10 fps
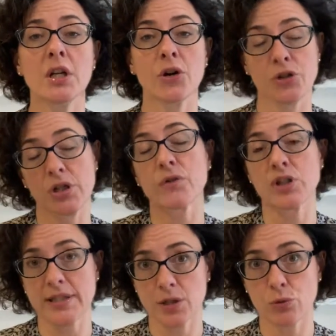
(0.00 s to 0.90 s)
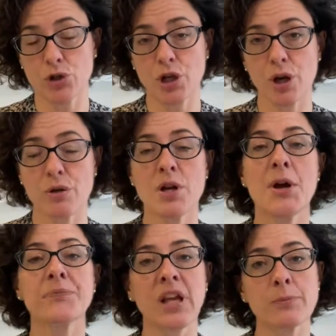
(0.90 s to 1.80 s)
or that you've already sold to,
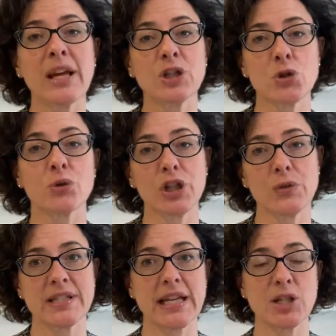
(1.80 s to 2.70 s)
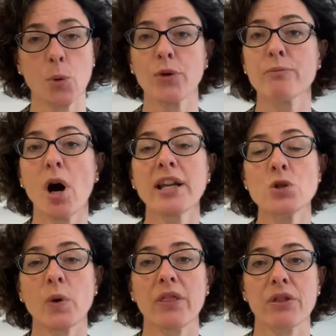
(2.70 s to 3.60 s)
and make sure that you stay top of mind
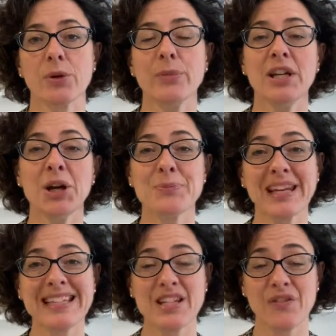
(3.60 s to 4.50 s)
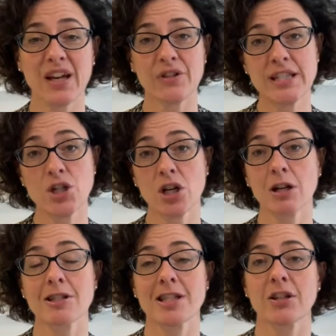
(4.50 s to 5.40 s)
with them. Because if there is a
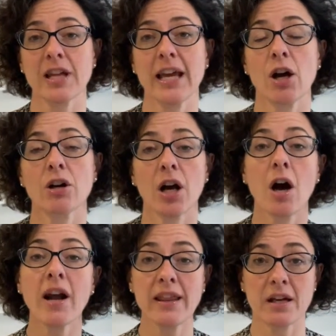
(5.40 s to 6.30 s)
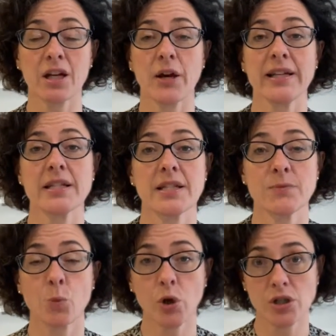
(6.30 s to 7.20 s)
chance that they are either going to
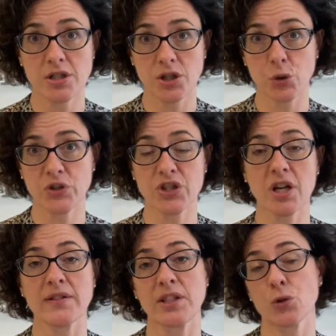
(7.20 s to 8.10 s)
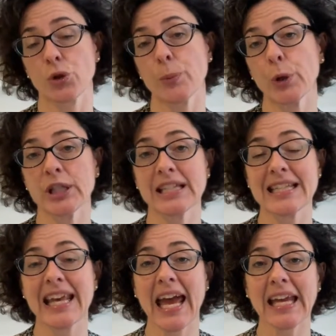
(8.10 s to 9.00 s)
want your services or your products
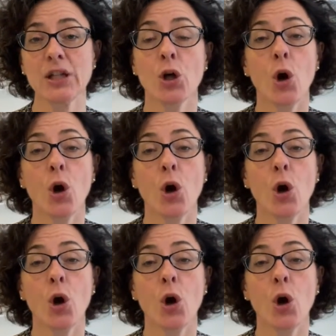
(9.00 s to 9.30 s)
again,